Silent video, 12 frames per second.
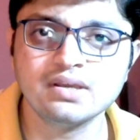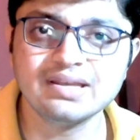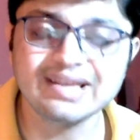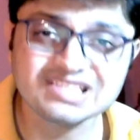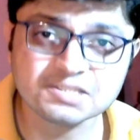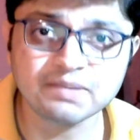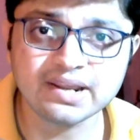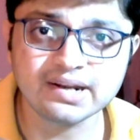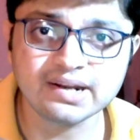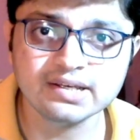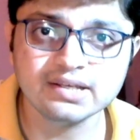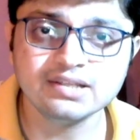
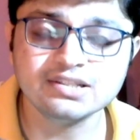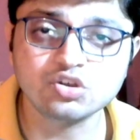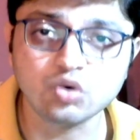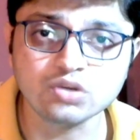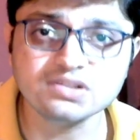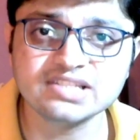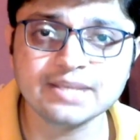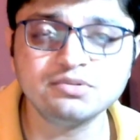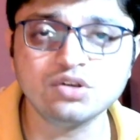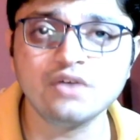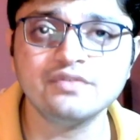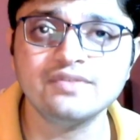explained the
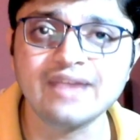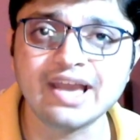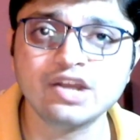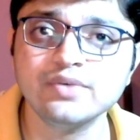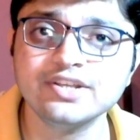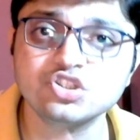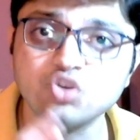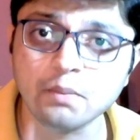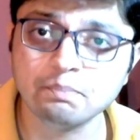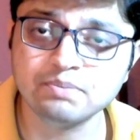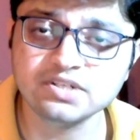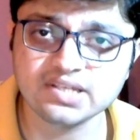concept of language
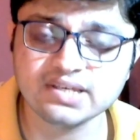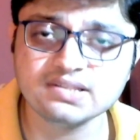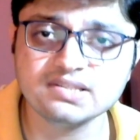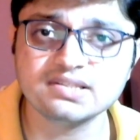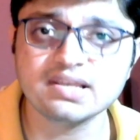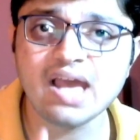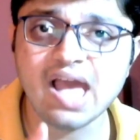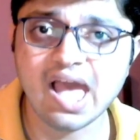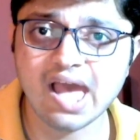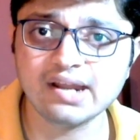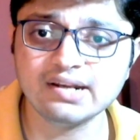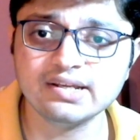competence
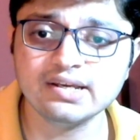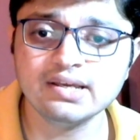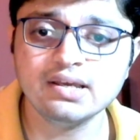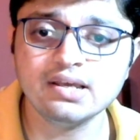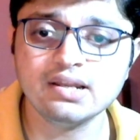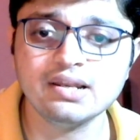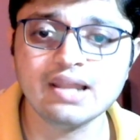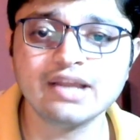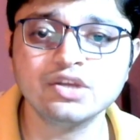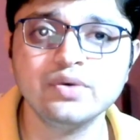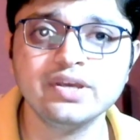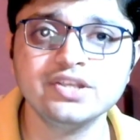and
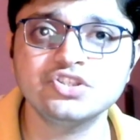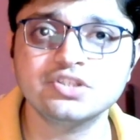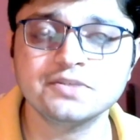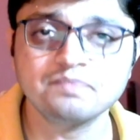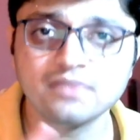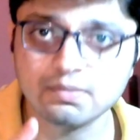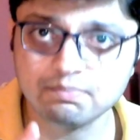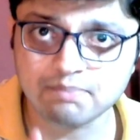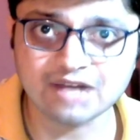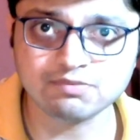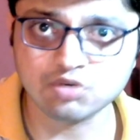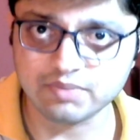language
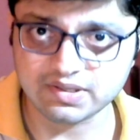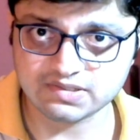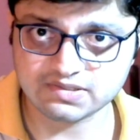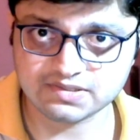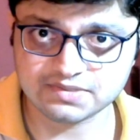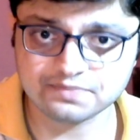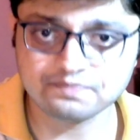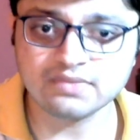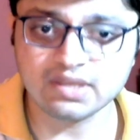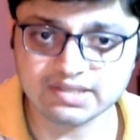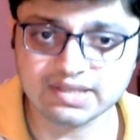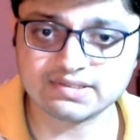performance.
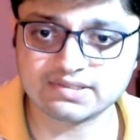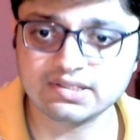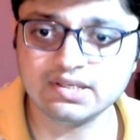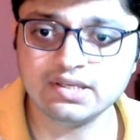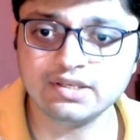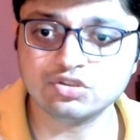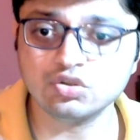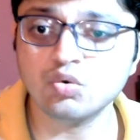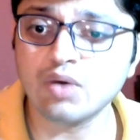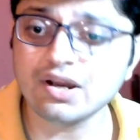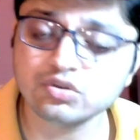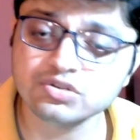Yes, so
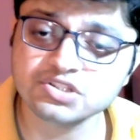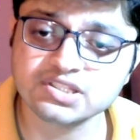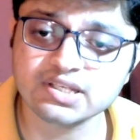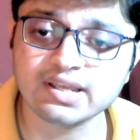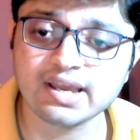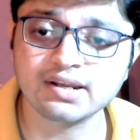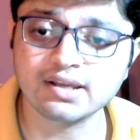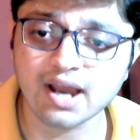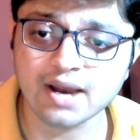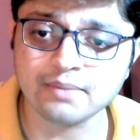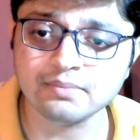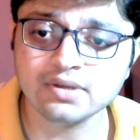one question can
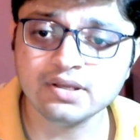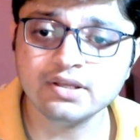come,